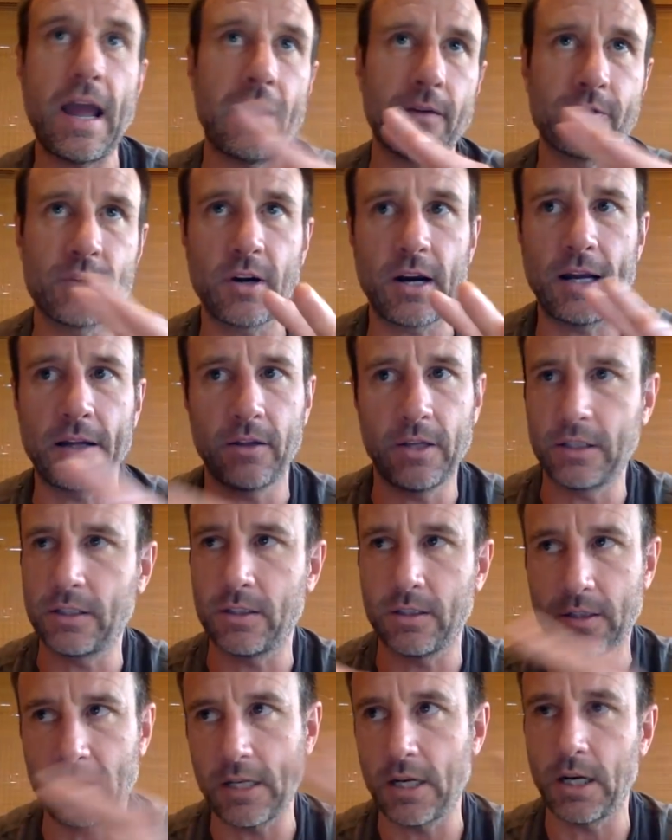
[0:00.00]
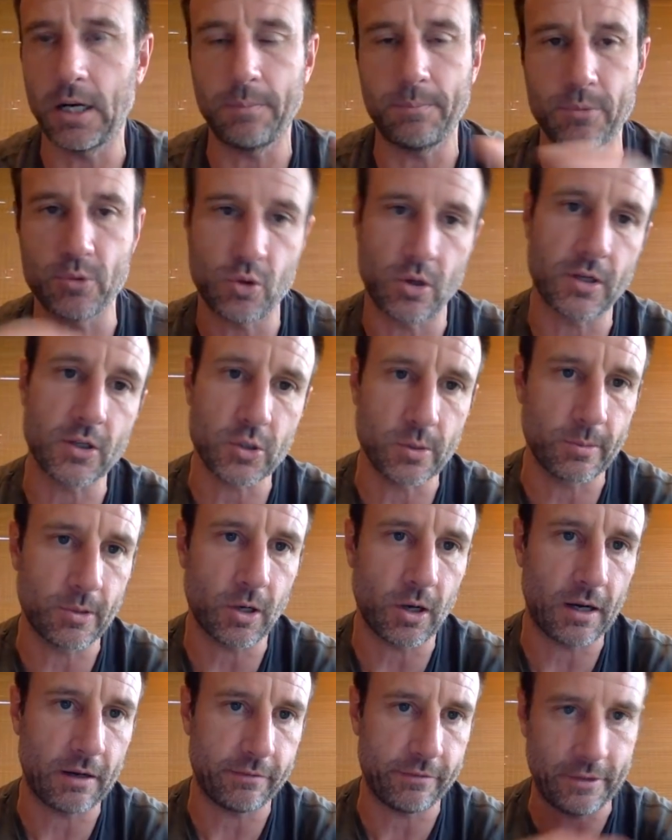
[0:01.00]
after I like get up, drink some
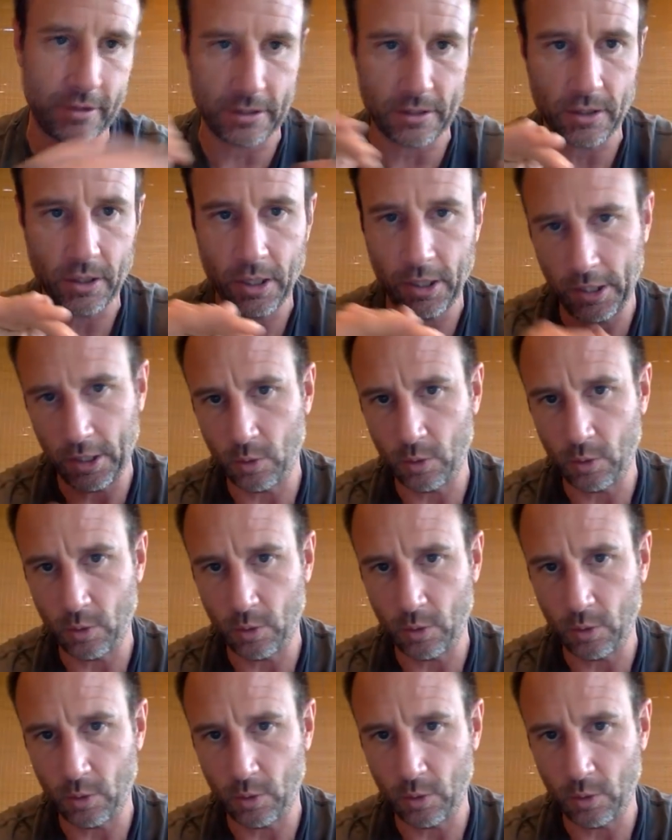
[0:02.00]
coffee,